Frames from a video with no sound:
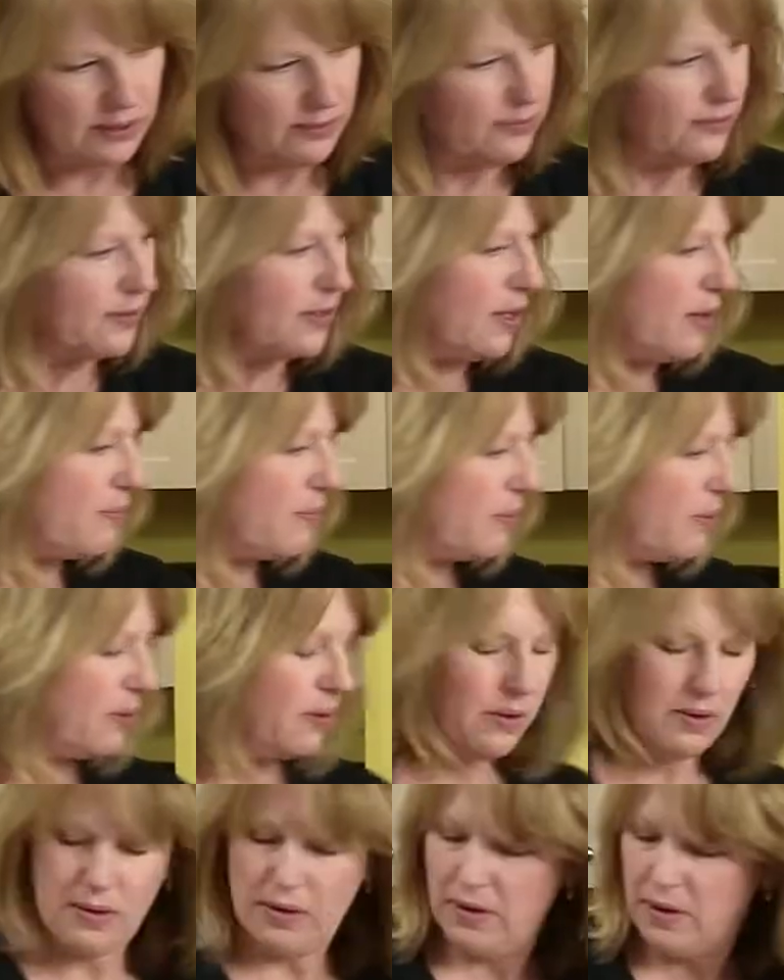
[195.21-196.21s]
lift up
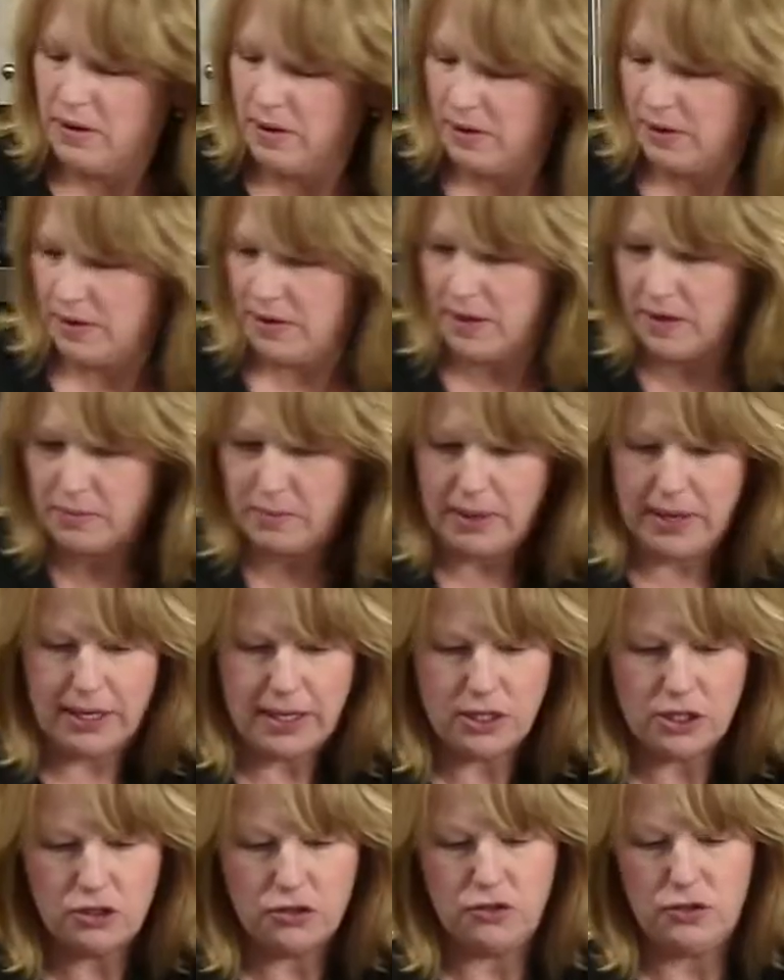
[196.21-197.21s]
the
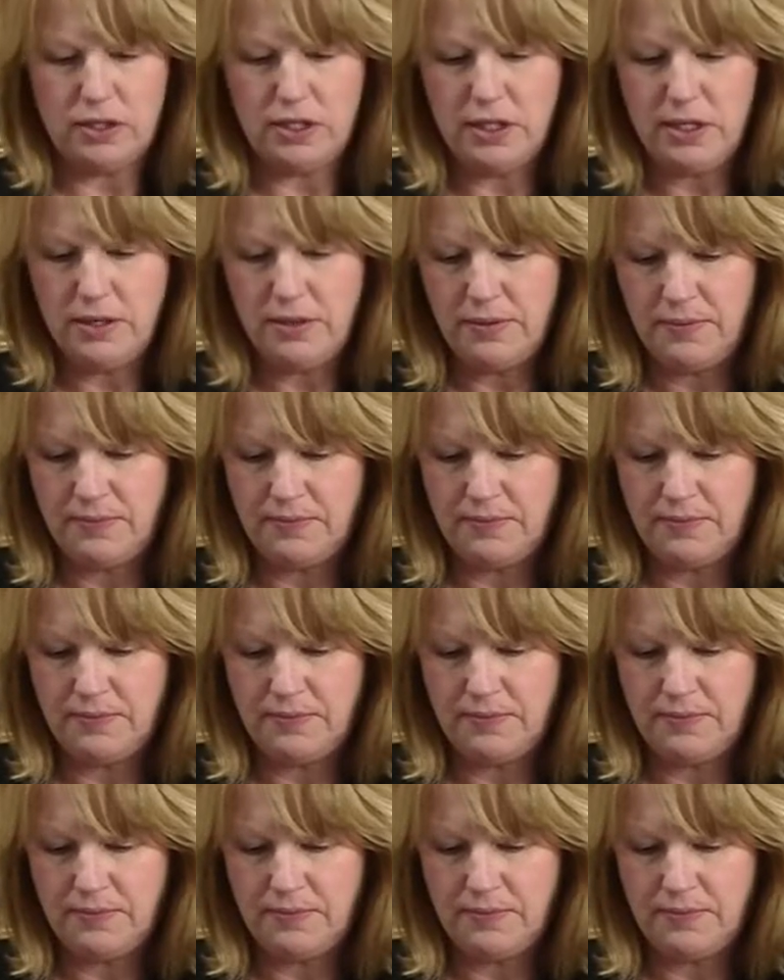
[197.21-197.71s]
pastry.